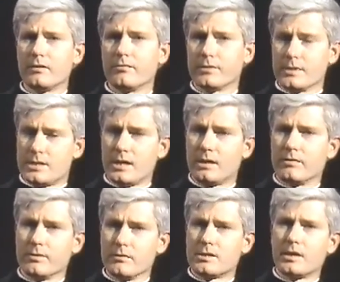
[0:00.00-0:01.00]
for the sake
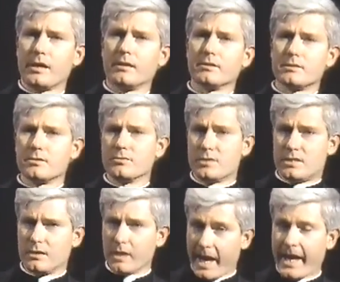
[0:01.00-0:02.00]
of those Catholics who
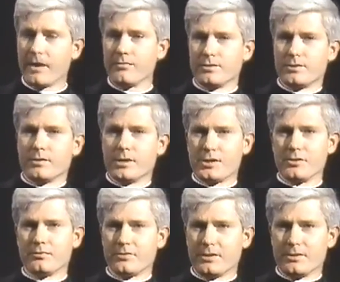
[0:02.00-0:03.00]
still have the
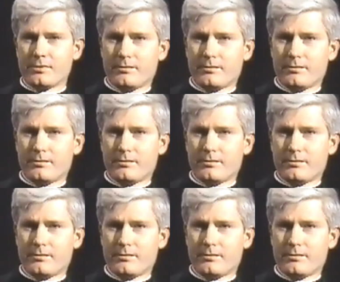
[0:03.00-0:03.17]
traditional faith.